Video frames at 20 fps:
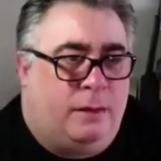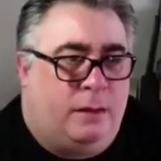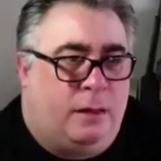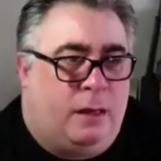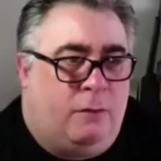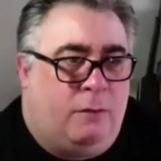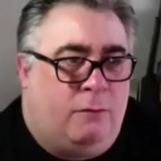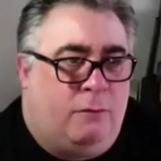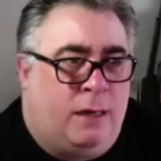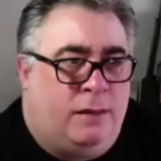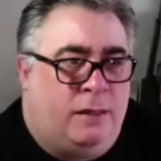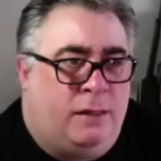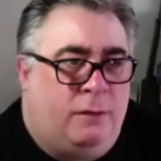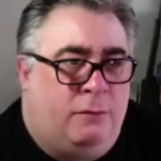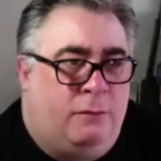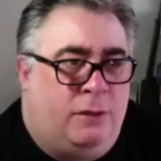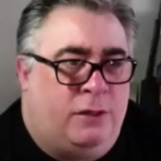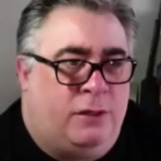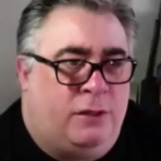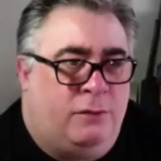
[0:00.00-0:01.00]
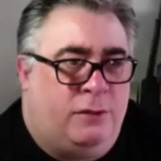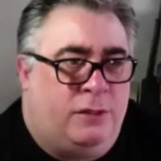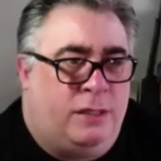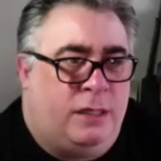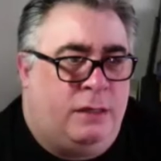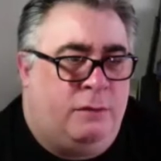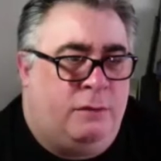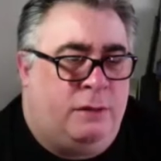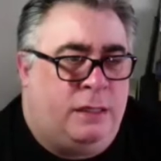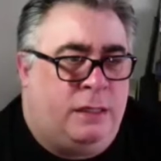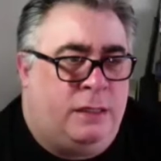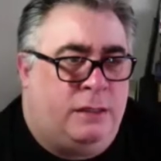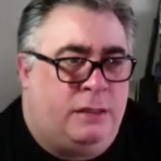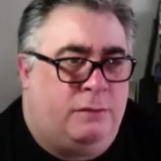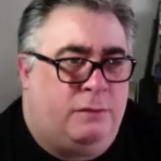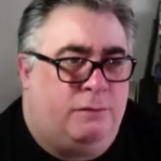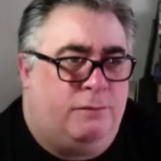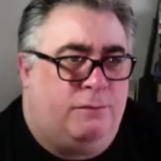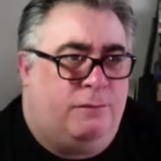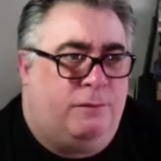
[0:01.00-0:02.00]
I read the original series,
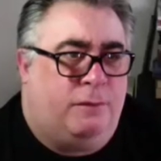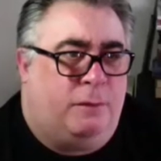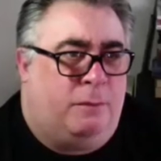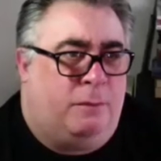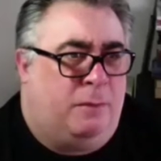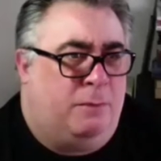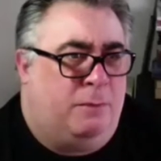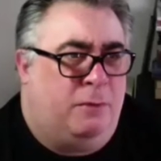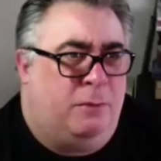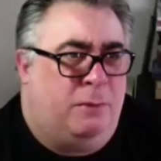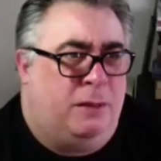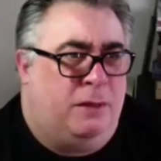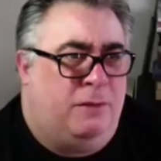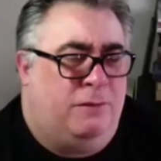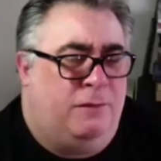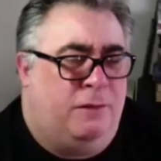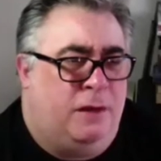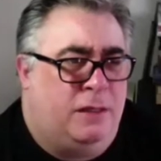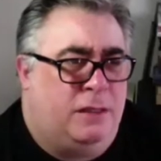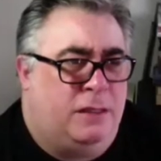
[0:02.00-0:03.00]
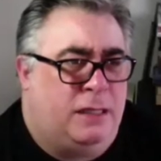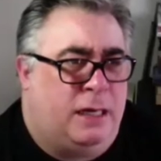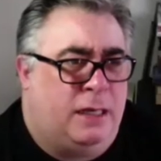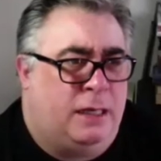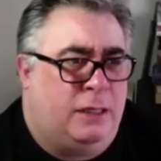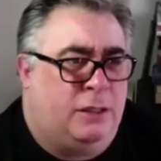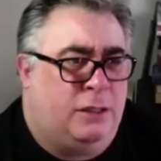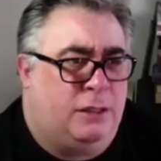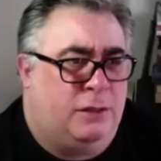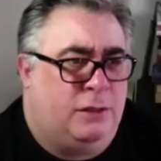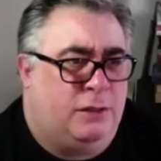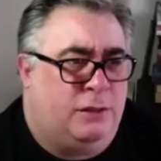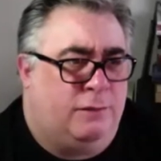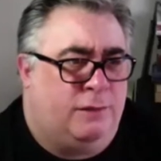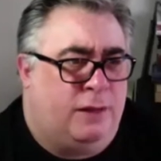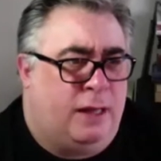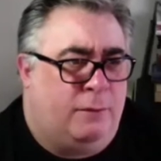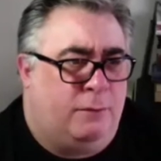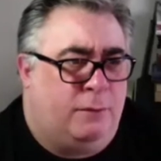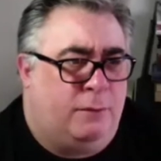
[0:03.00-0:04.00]
probably the first 10 issues of
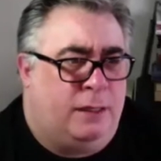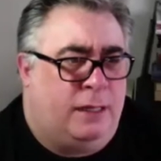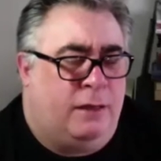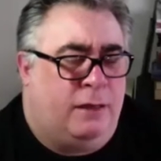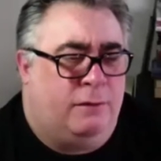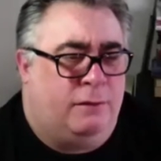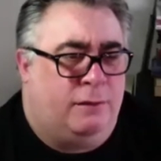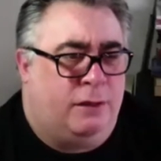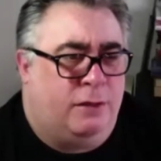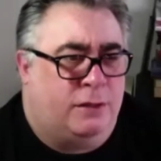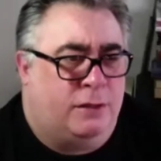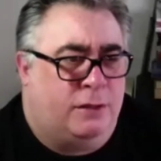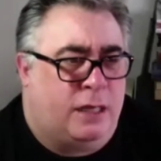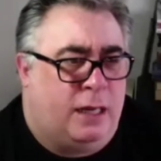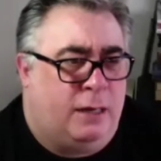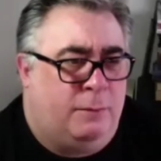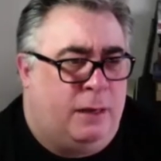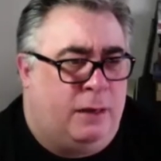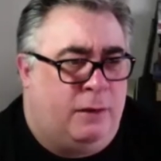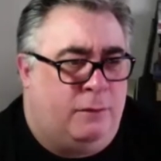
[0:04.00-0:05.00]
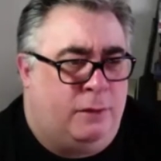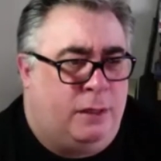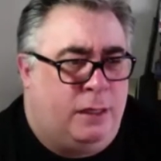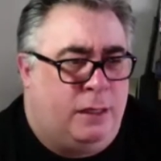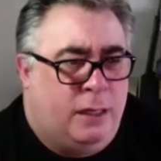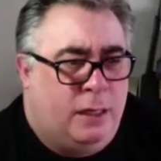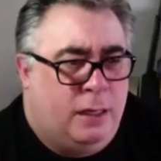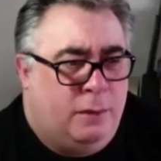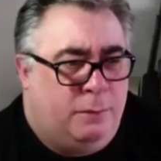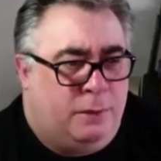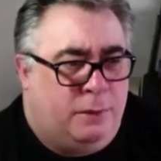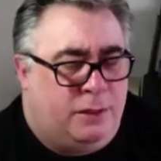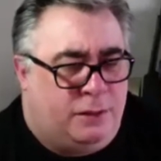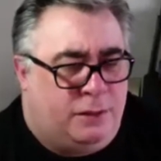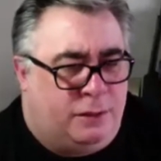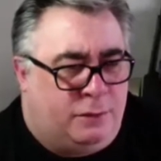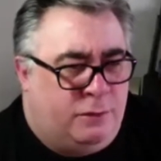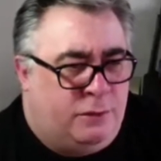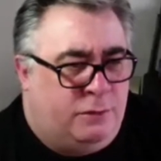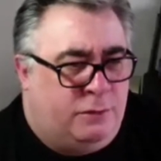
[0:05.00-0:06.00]
that when those came out, because I
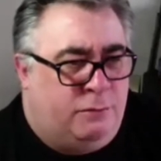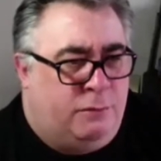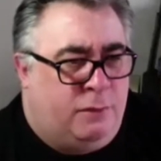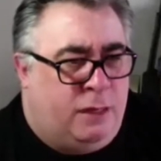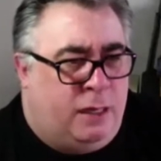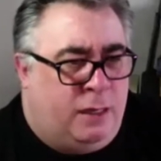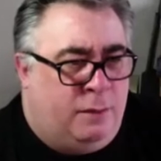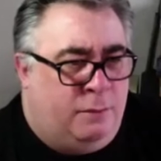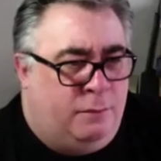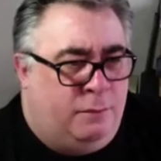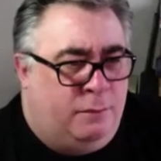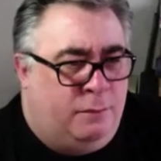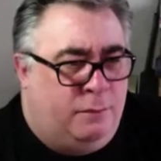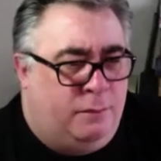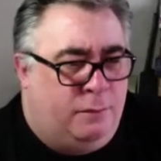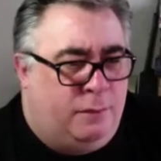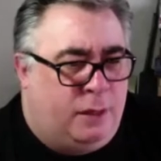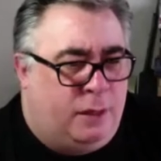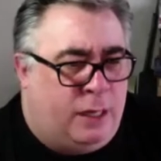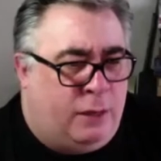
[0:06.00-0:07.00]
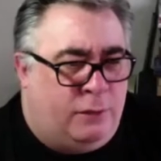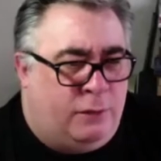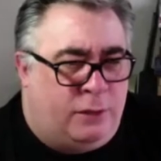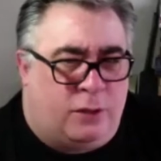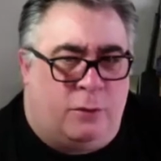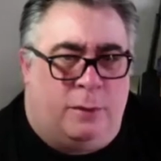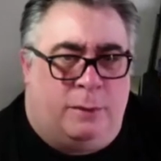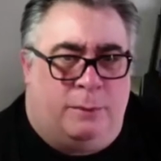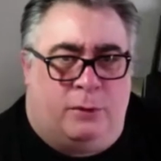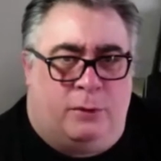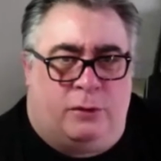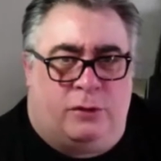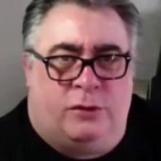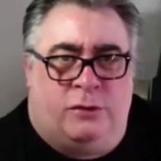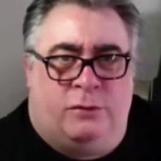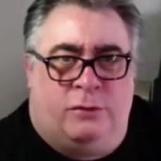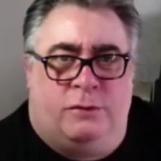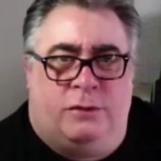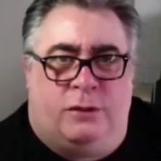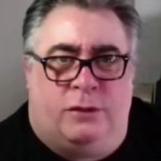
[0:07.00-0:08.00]
owned a comic book
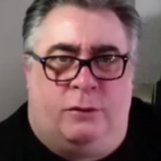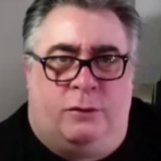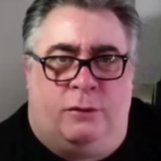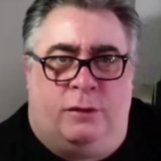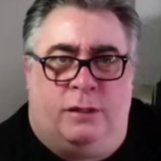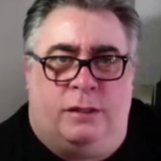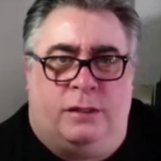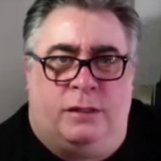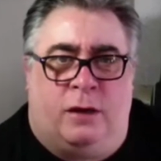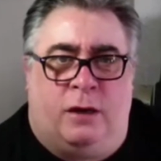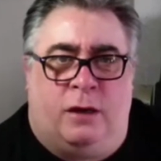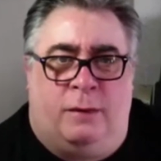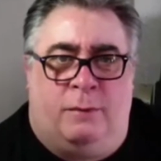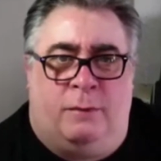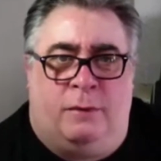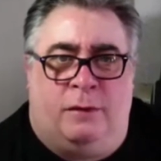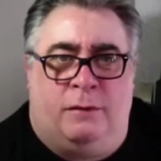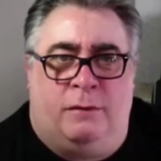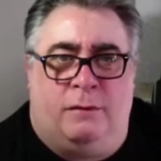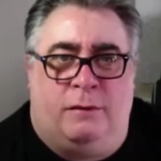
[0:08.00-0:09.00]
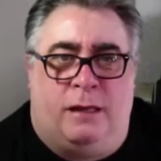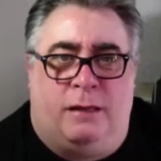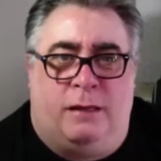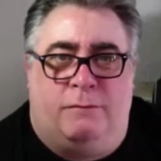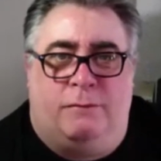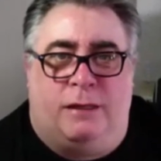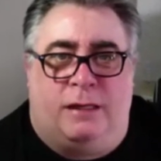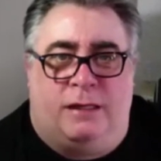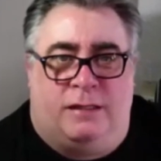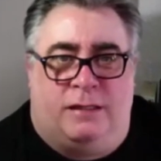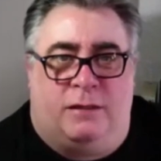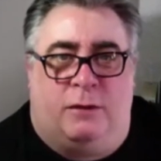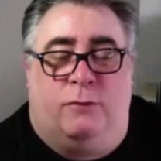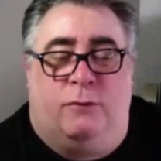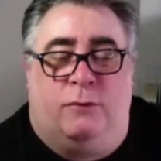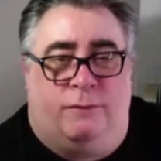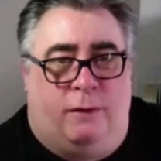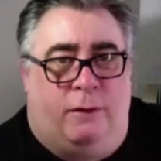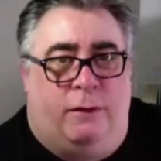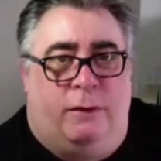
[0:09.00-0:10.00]
store at the time, and they sold
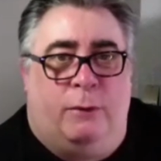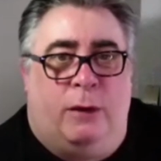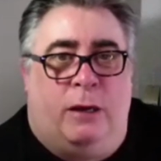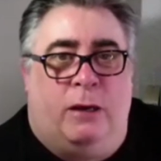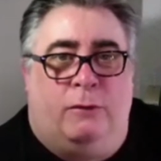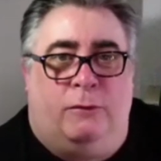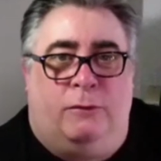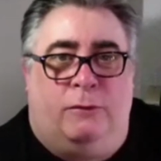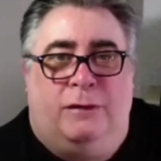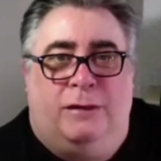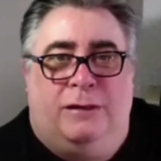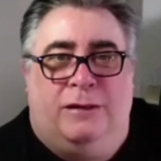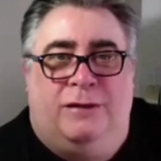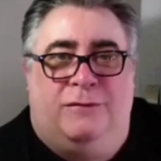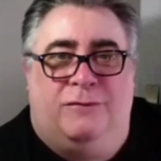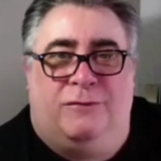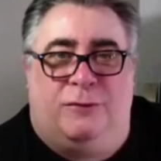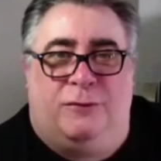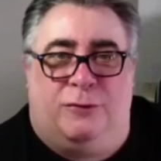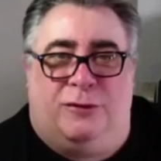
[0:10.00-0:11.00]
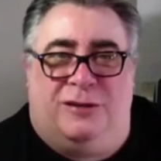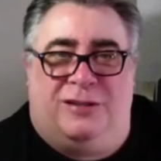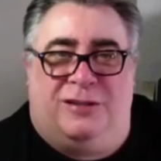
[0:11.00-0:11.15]
very well for